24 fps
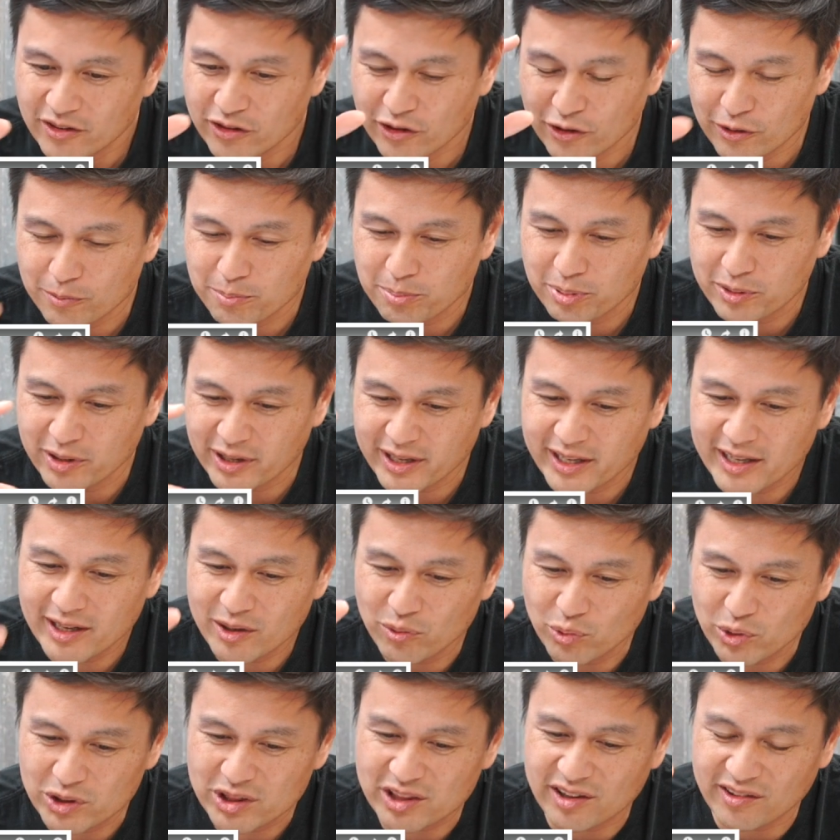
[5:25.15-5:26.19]
They're
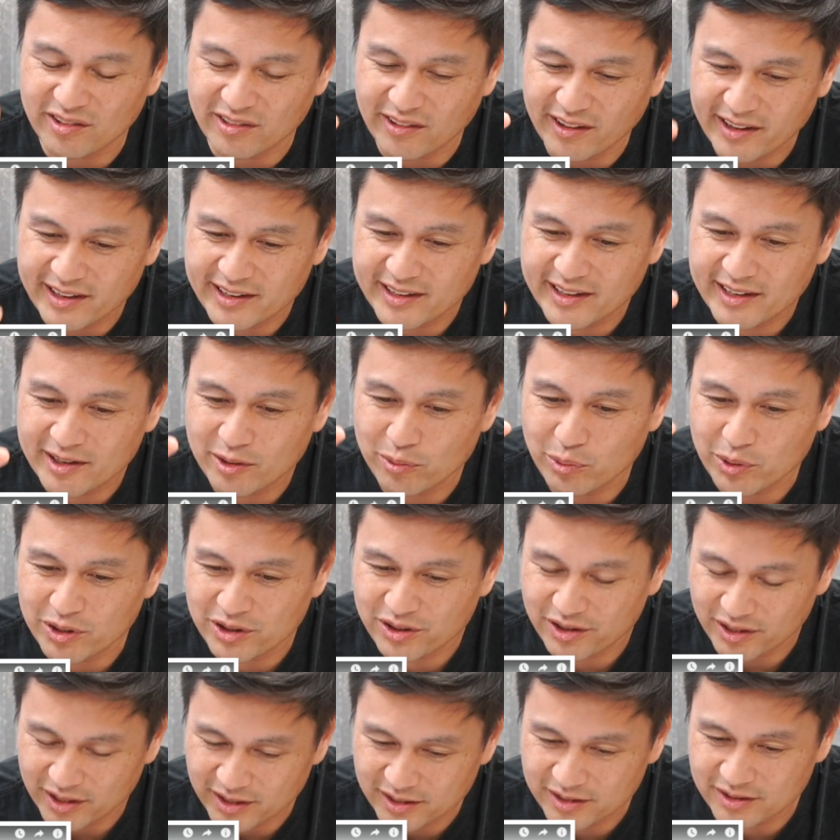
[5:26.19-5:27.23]
playing with the lighting
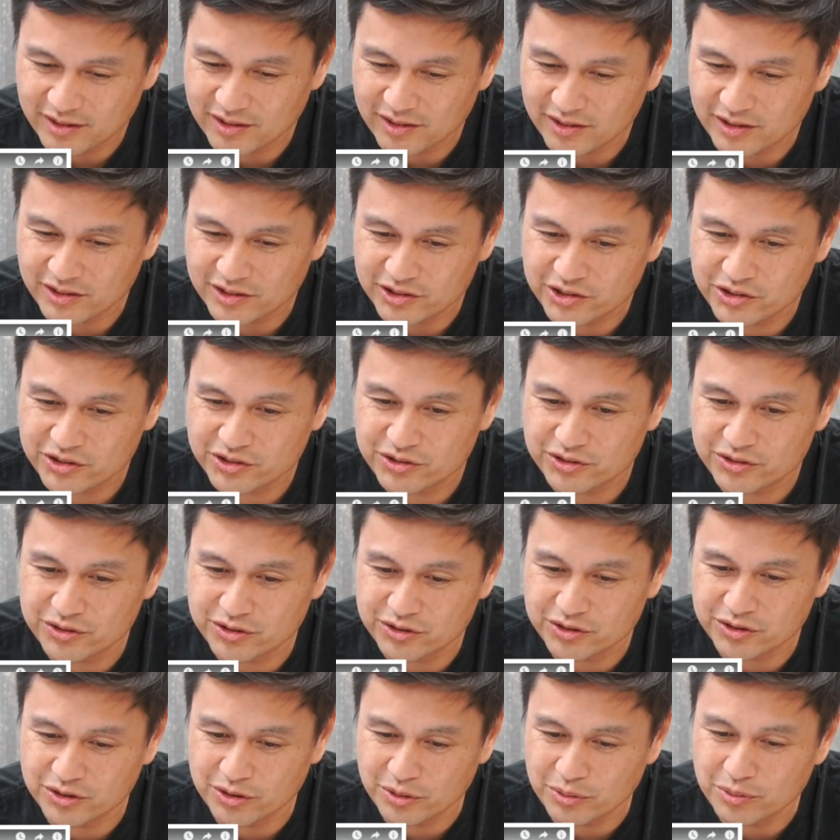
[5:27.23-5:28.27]
within the
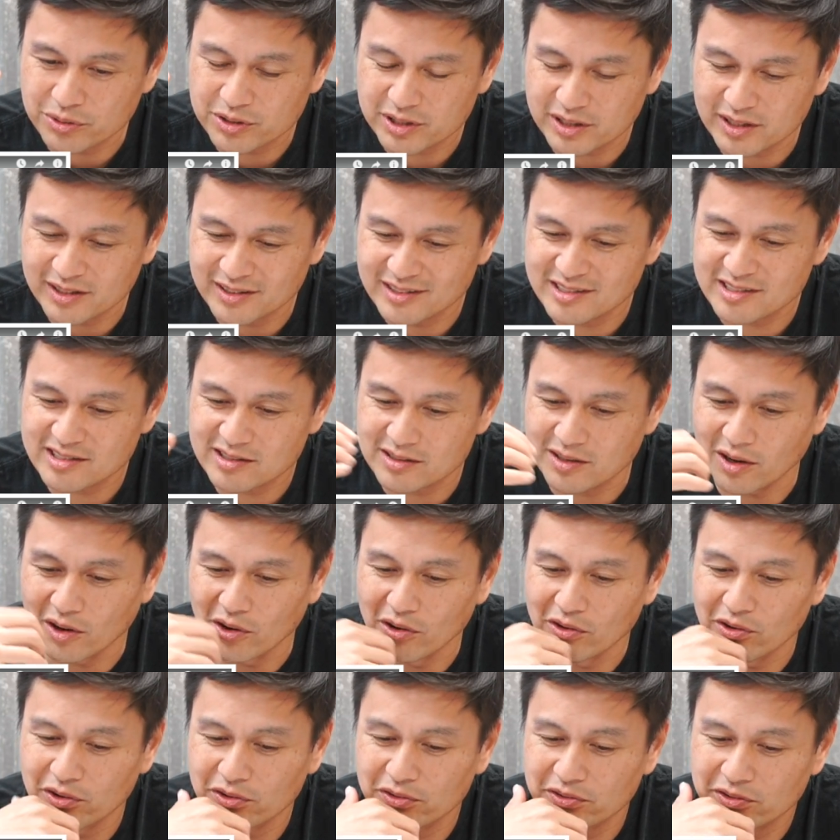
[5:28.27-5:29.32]
shoot
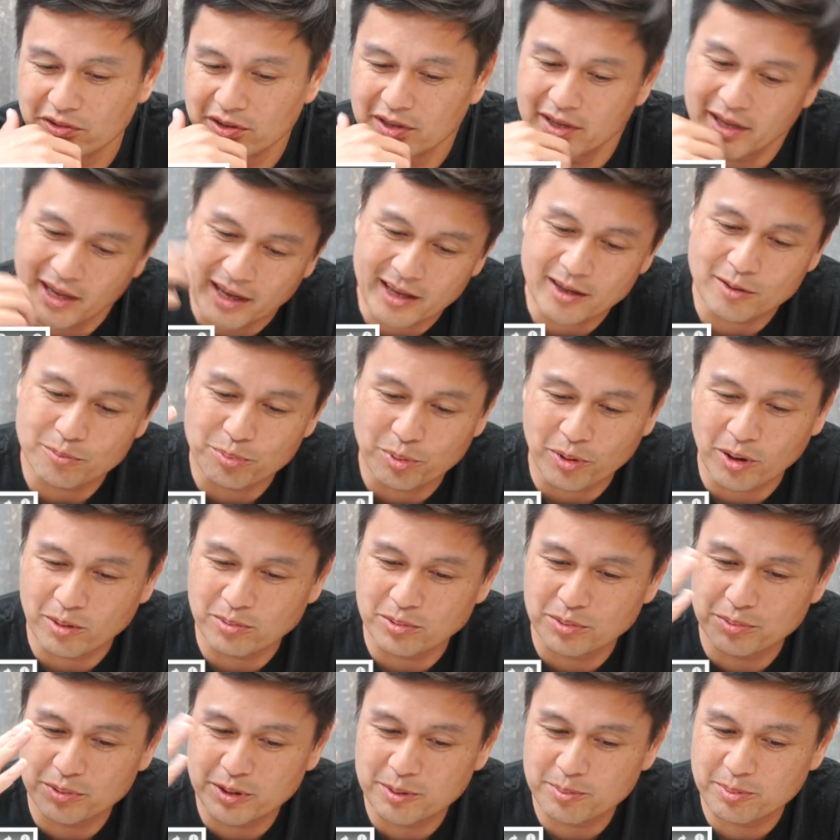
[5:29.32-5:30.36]
itself, and
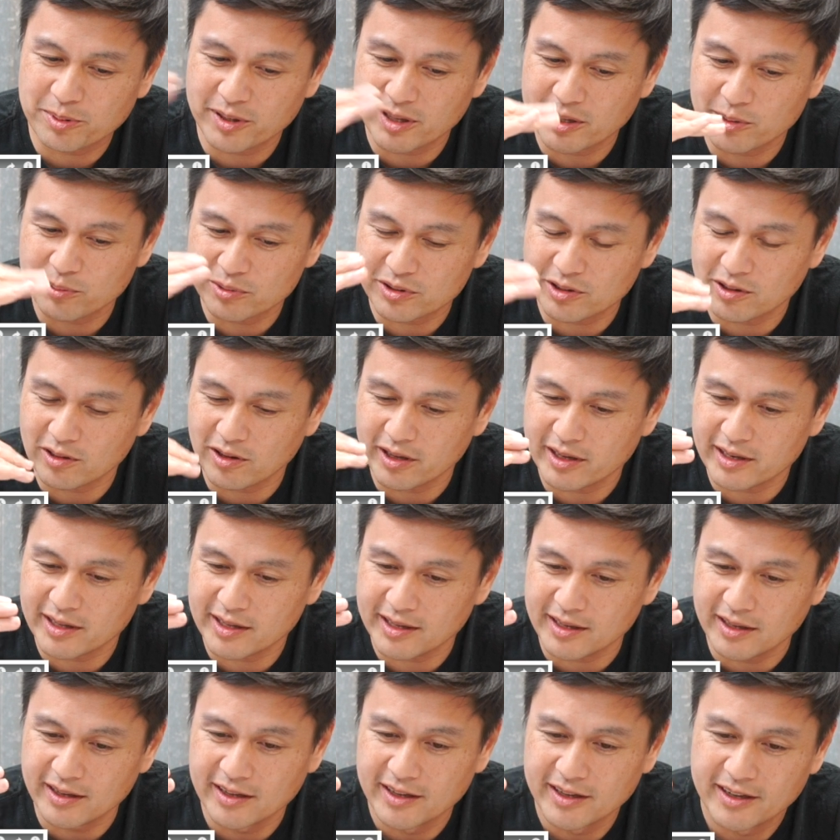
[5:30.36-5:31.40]
probably playing with the
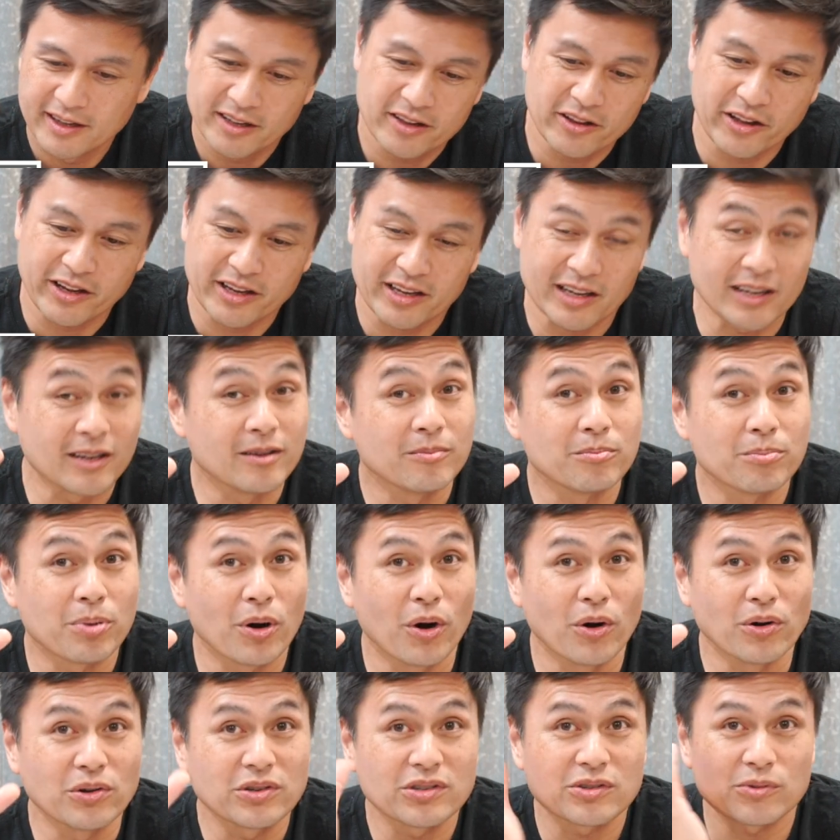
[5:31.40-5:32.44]
lighting like in
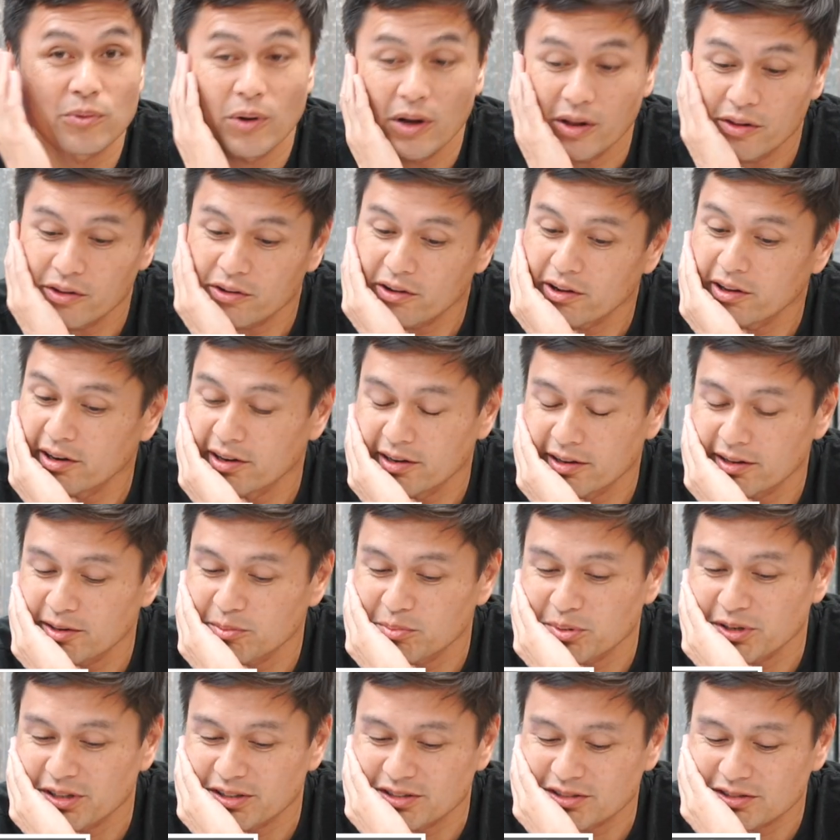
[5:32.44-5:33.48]
post while they're editing.
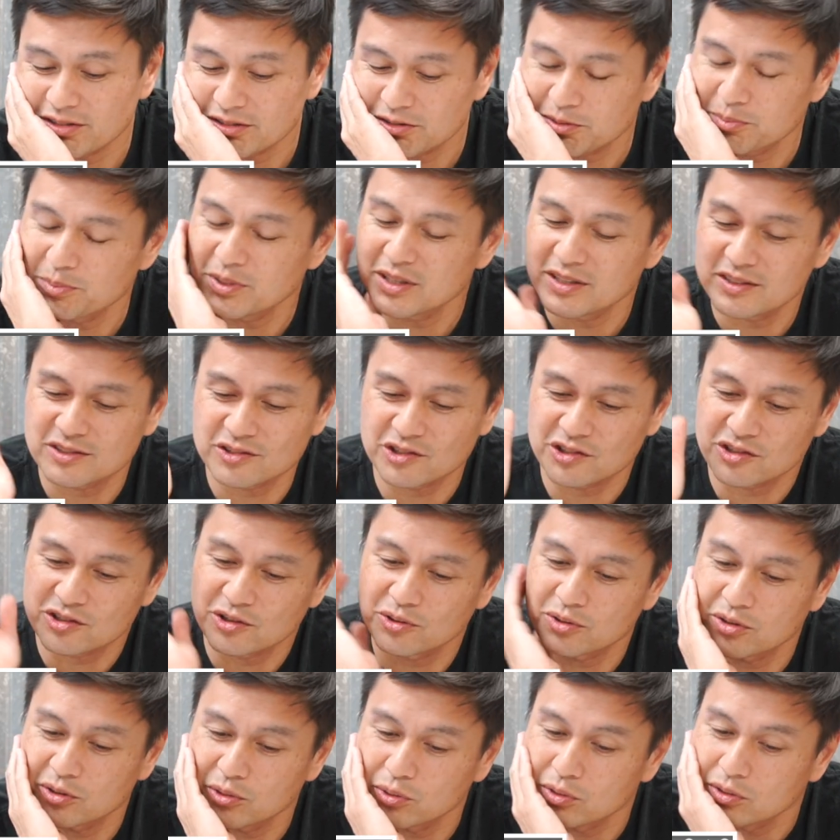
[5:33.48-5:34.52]
But it's to me, it's just
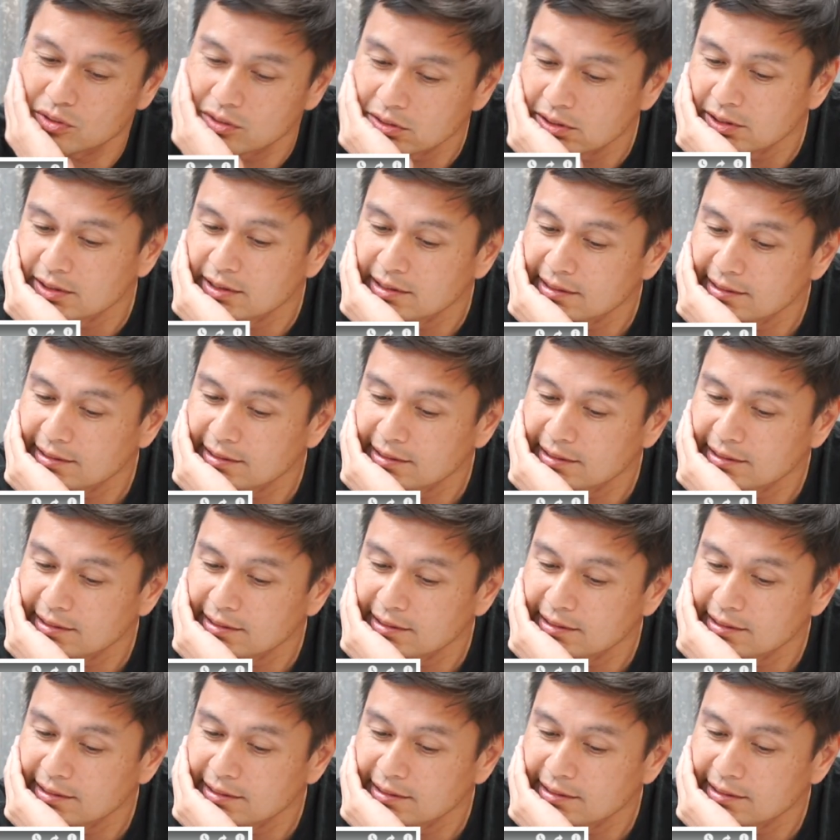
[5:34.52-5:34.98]
so cool.